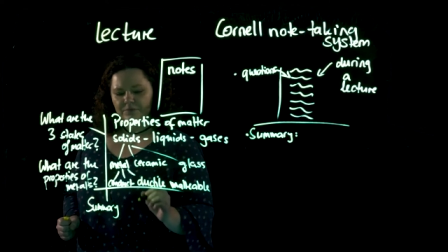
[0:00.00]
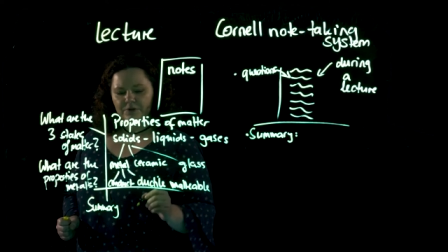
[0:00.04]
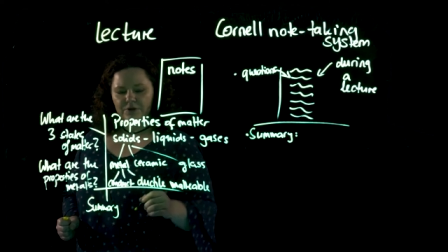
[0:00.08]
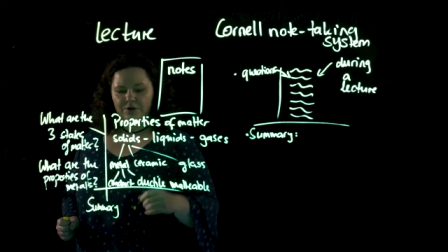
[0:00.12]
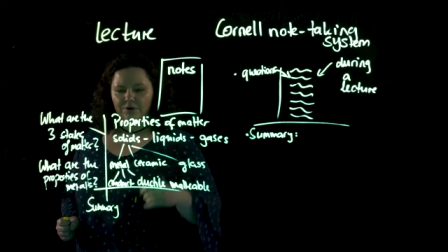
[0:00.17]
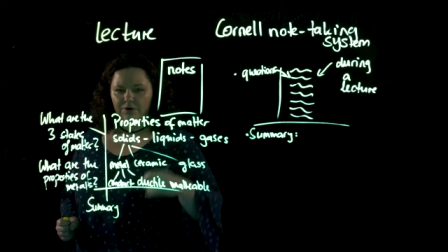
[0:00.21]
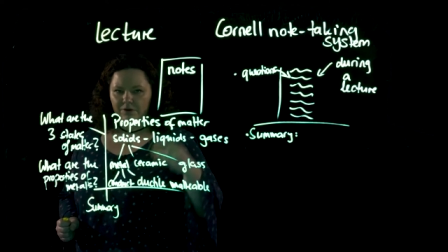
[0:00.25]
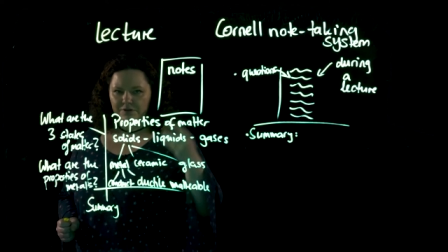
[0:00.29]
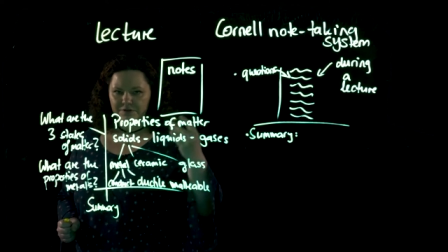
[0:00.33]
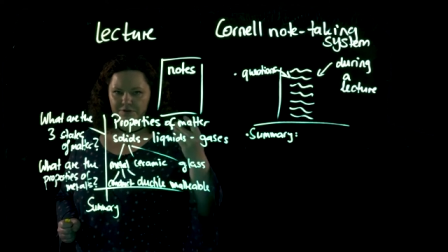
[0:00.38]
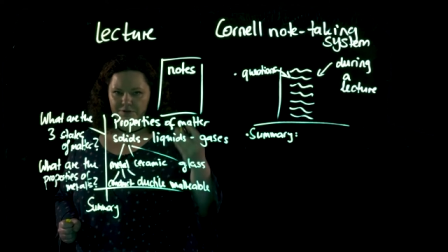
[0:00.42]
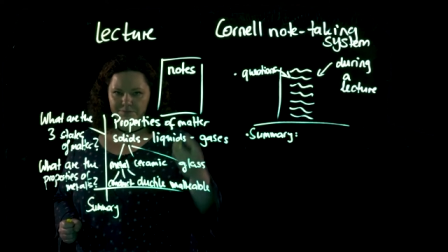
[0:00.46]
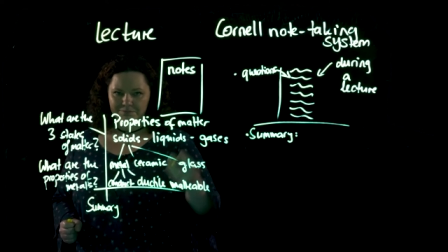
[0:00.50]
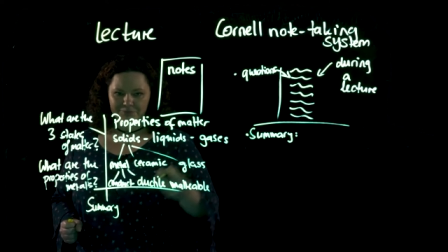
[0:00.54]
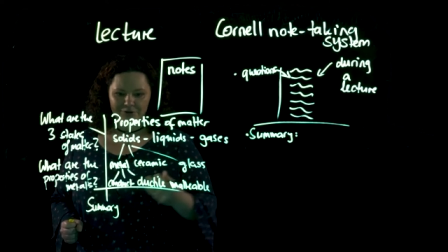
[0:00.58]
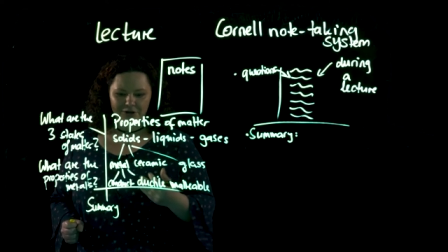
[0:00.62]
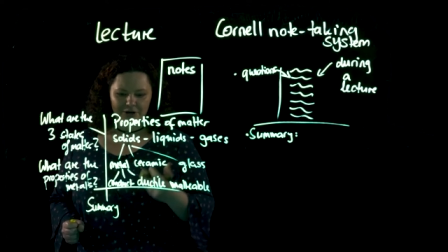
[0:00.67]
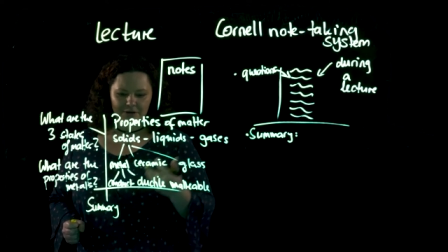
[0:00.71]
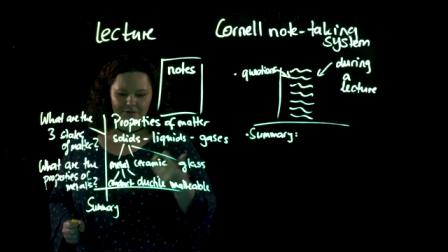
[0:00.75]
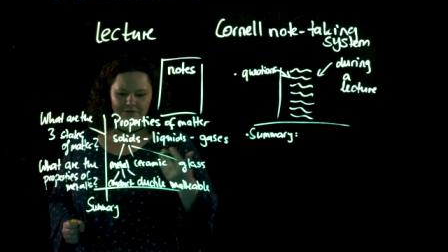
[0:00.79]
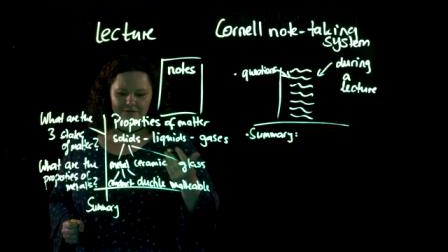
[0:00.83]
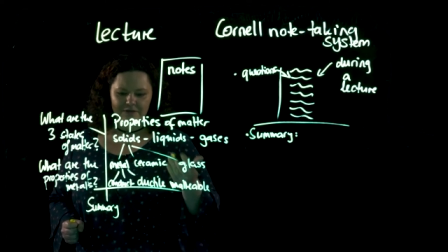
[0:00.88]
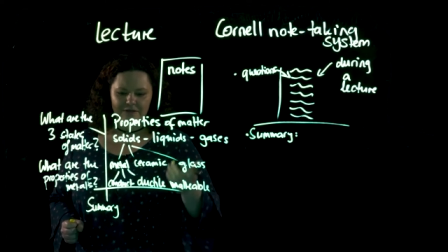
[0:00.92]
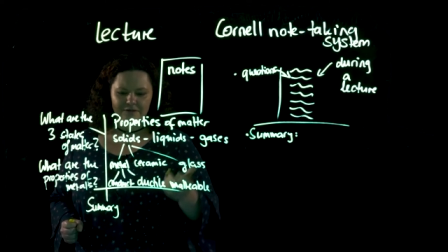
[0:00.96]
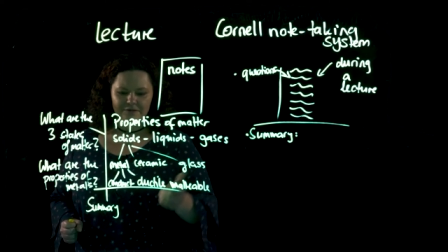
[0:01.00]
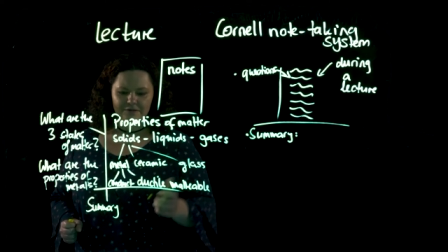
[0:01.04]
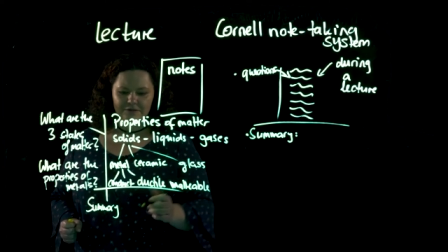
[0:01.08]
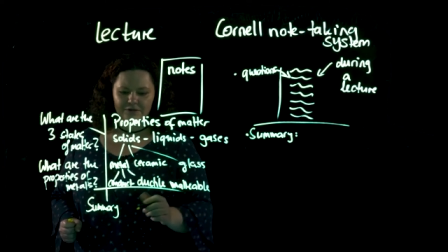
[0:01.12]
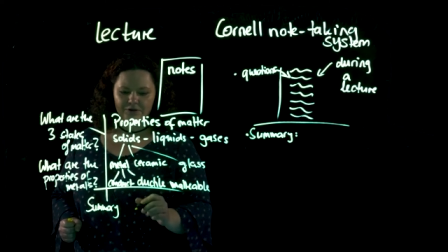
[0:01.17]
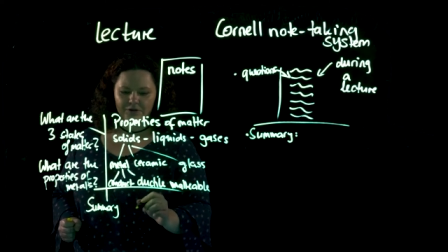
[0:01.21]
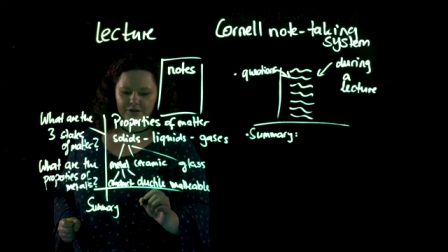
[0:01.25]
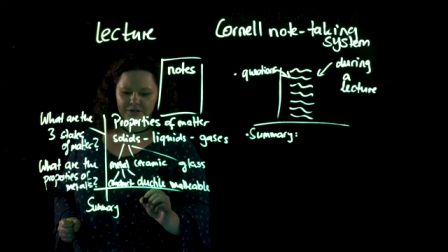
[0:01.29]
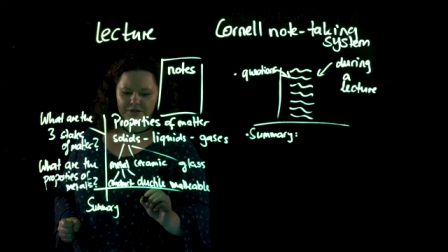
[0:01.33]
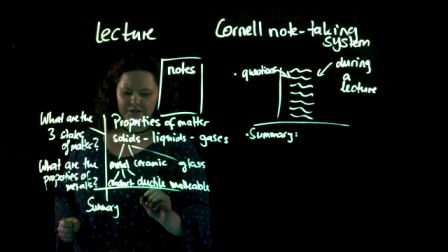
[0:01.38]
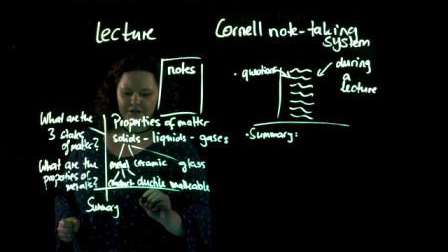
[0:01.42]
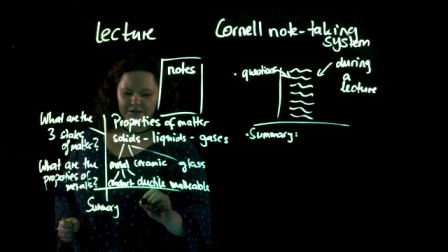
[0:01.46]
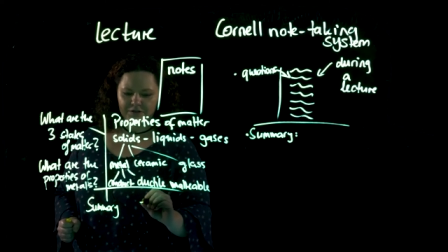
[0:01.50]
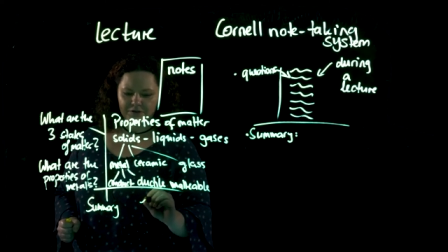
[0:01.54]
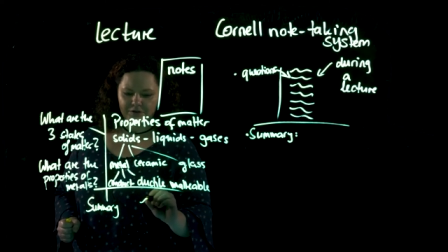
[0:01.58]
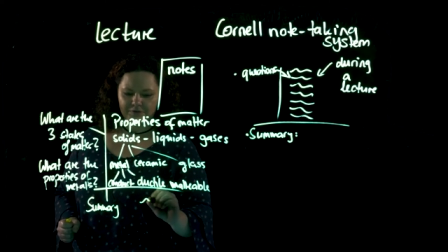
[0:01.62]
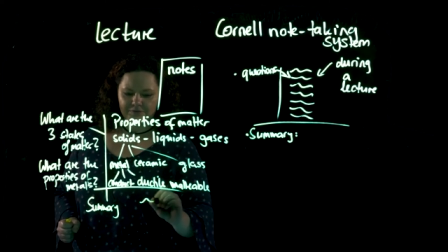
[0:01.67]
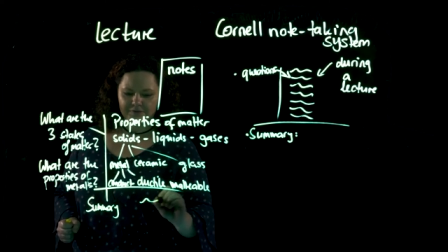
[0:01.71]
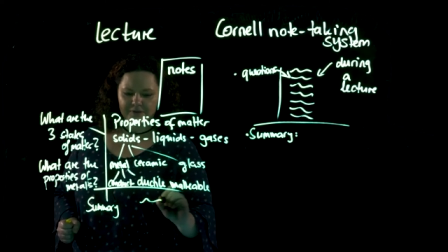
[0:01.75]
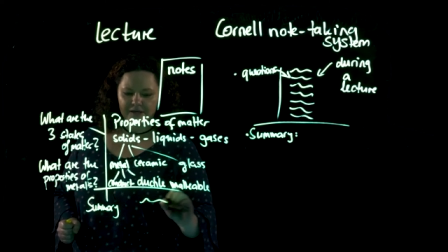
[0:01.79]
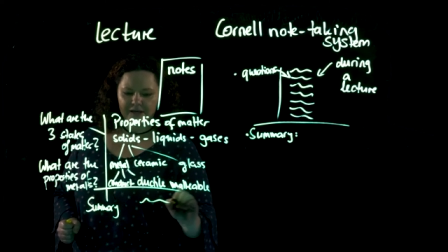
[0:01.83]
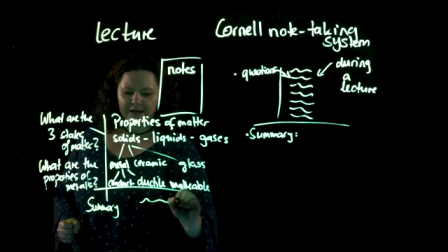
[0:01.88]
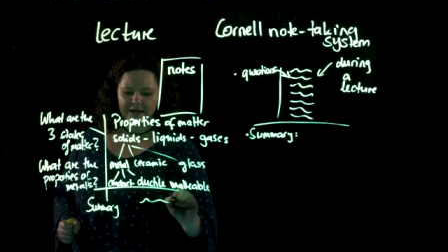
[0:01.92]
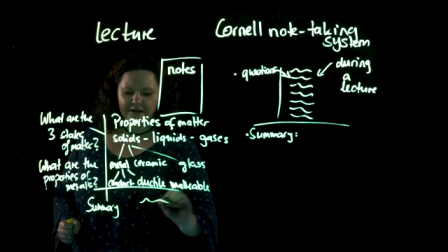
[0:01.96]
you also process the content
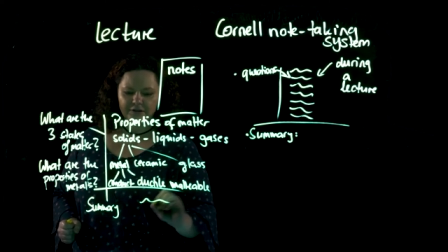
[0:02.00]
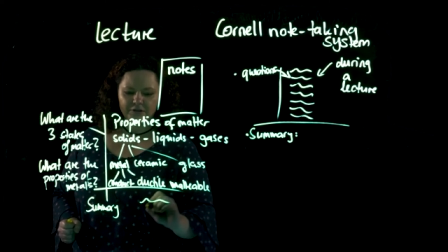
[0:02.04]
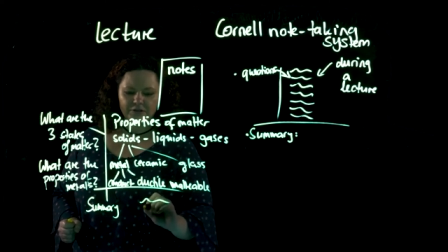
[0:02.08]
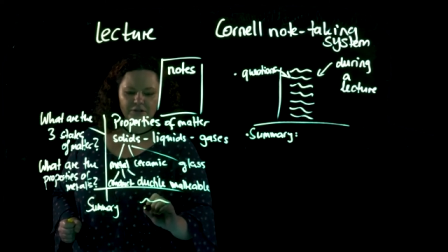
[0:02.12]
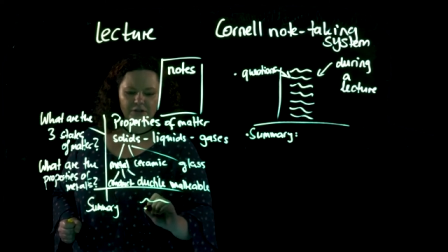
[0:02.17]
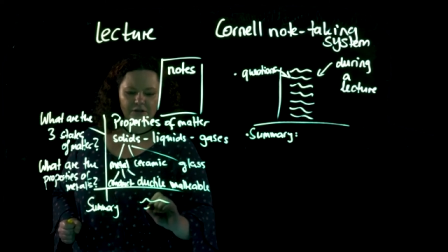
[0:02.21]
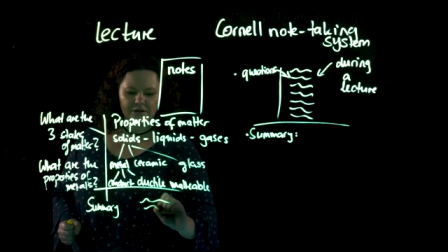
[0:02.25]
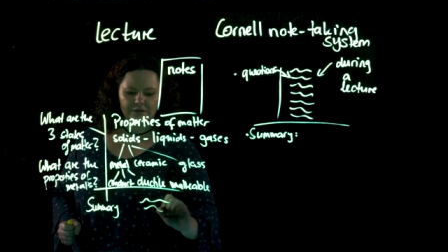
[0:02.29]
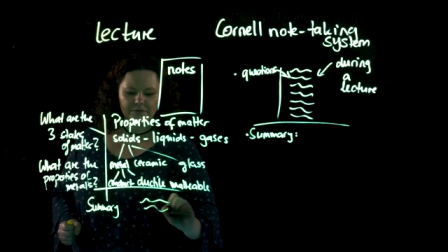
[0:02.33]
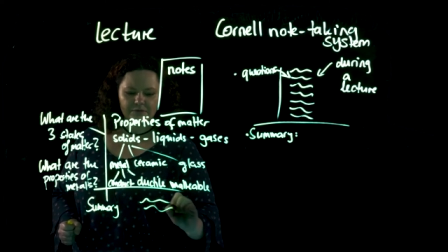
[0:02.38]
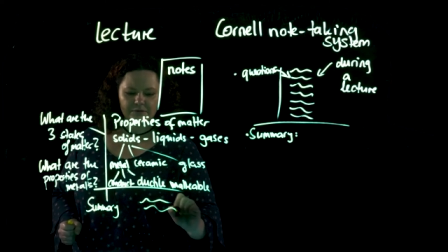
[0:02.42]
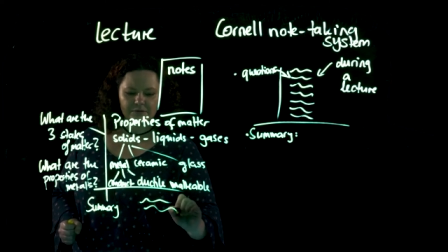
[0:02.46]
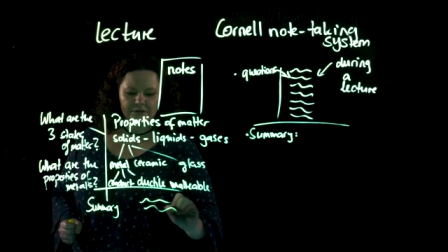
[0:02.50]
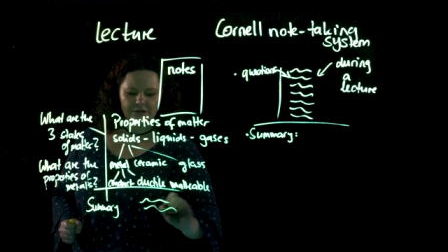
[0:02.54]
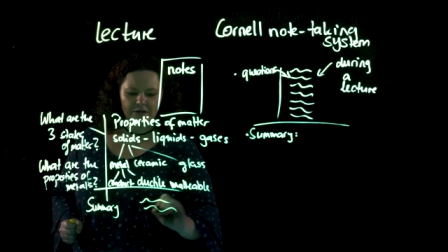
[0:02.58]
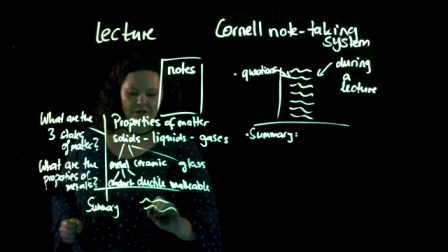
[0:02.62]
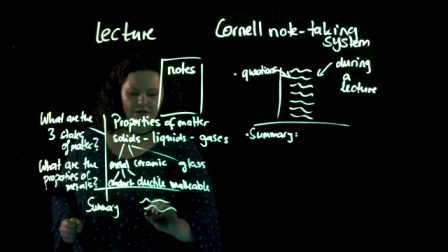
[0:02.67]
of the lecture